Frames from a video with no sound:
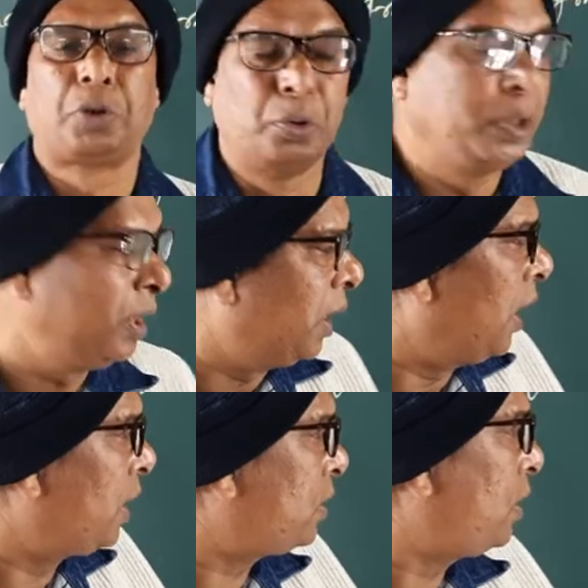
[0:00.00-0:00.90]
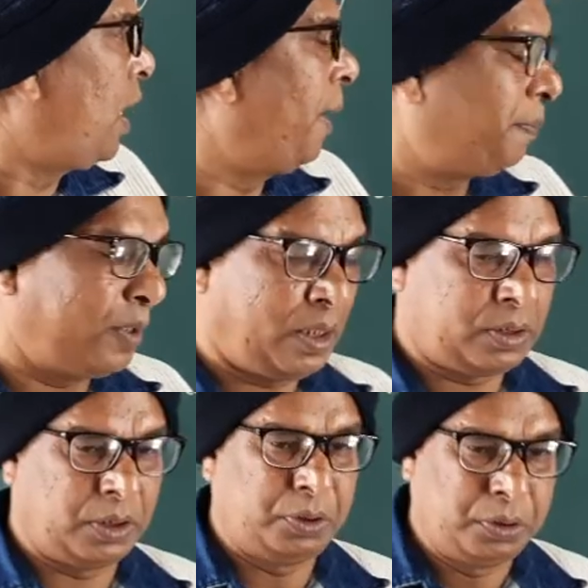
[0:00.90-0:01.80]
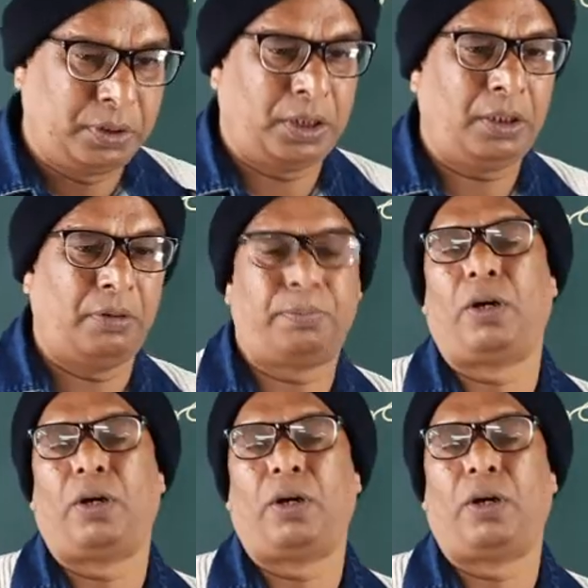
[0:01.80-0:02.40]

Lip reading: 2 years after the using